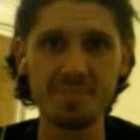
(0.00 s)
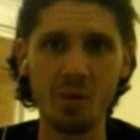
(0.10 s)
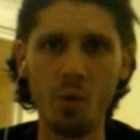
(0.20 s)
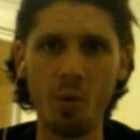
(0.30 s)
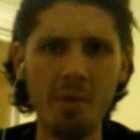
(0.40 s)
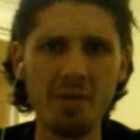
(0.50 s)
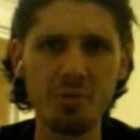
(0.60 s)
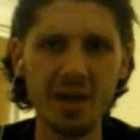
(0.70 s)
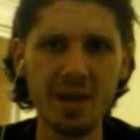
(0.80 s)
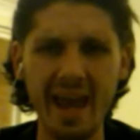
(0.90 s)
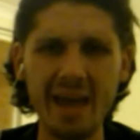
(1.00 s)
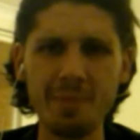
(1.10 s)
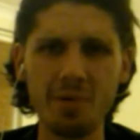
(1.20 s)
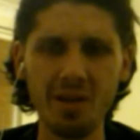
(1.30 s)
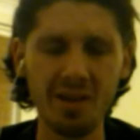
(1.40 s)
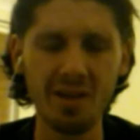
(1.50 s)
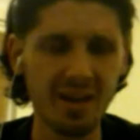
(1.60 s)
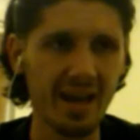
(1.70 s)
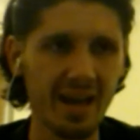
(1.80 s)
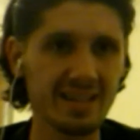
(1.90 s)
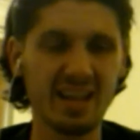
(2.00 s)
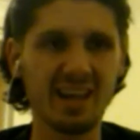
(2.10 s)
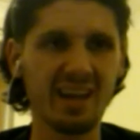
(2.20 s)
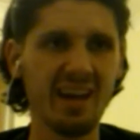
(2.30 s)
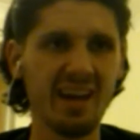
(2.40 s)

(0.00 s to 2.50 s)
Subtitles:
What month are we in? April? It's like,